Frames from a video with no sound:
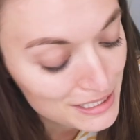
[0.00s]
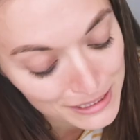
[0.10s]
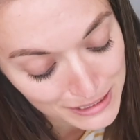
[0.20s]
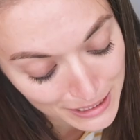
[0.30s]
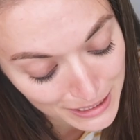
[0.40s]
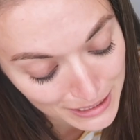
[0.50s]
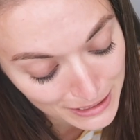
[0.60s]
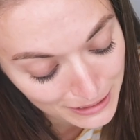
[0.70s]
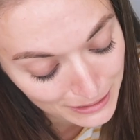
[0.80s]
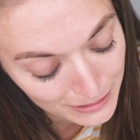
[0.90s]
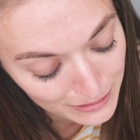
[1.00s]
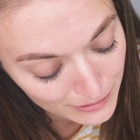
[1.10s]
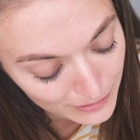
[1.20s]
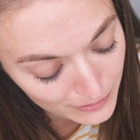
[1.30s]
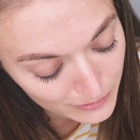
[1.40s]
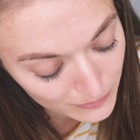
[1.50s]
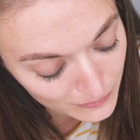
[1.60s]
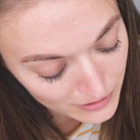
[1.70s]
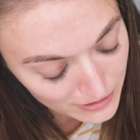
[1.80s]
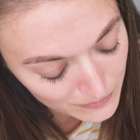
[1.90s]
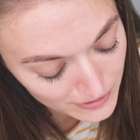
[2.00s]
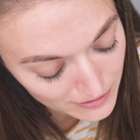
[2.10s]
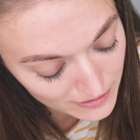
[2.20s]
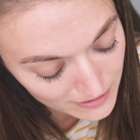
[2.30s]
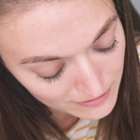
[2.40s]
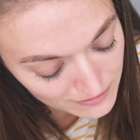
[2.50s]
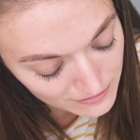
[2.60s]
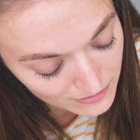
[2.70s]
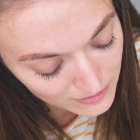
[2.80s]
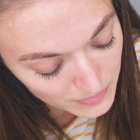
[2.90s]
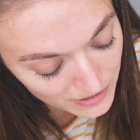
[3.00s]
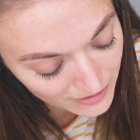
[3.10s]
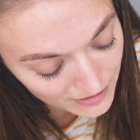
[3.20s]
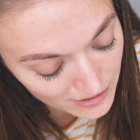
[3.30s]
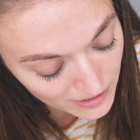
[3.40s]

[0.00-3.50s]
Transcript: Deciding. Ooh, you know what? This could be like an